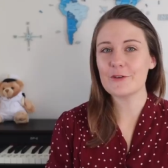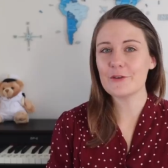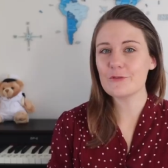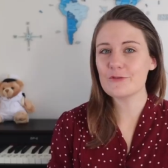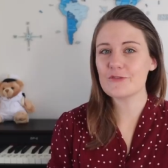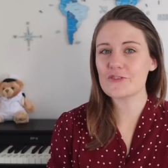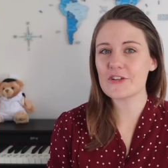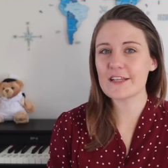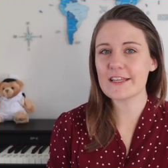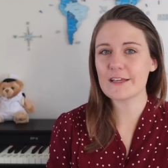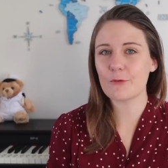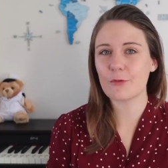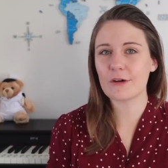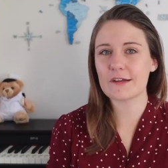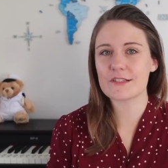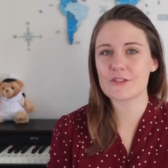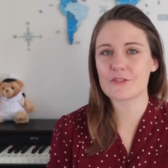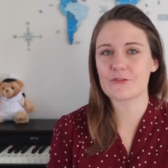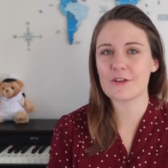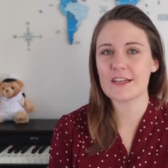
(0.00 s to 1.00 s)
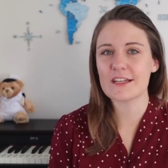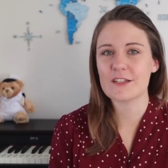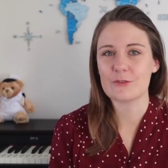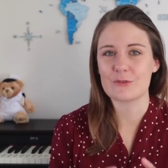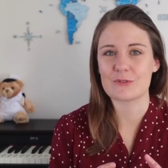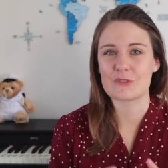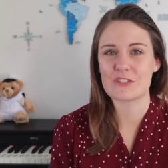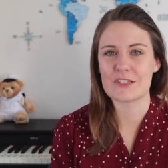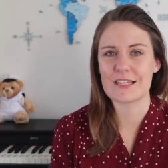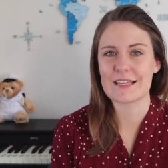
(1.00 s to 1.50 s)
usually quite strict
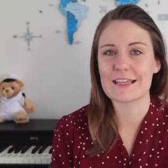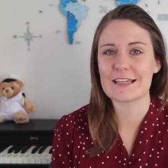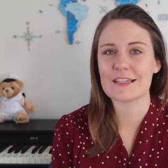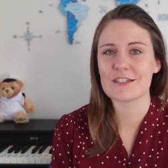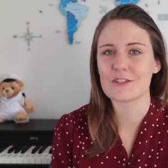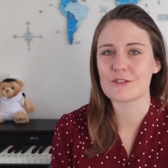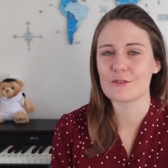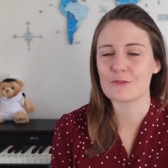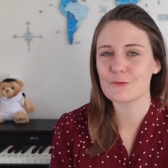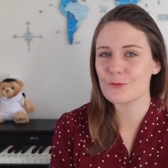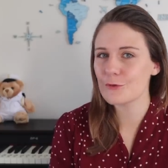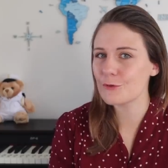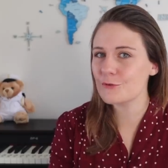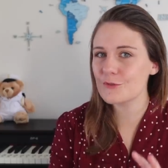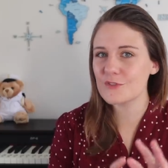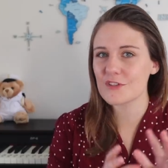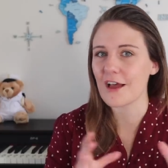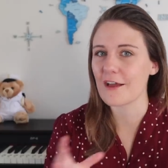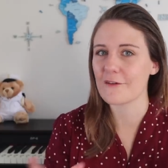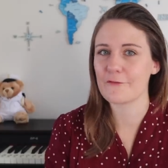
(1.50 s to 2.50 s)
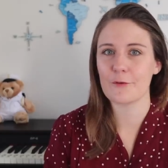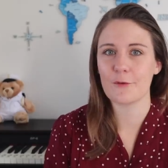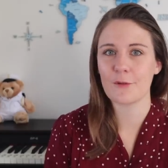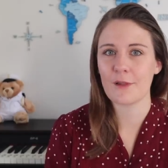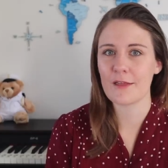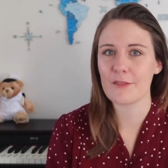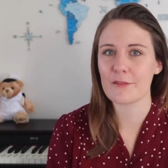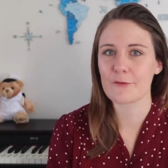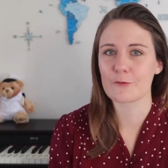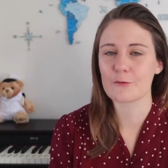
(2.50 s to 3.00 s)
on sticking to the rules. I feel
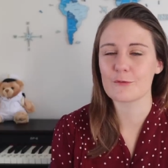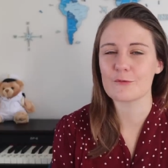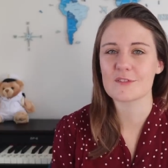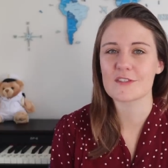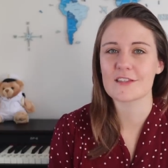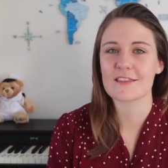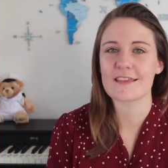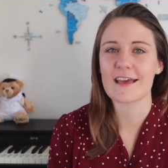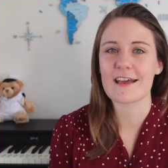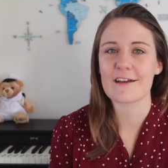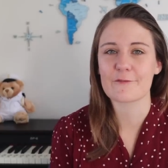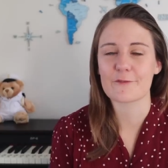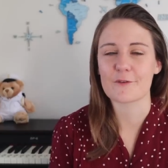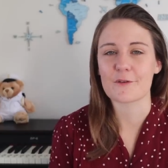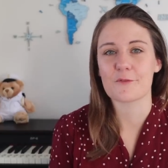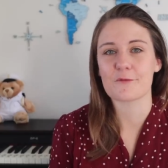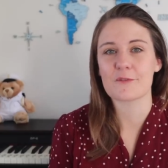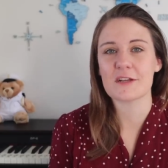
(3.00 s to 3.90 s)
like the rules are there for a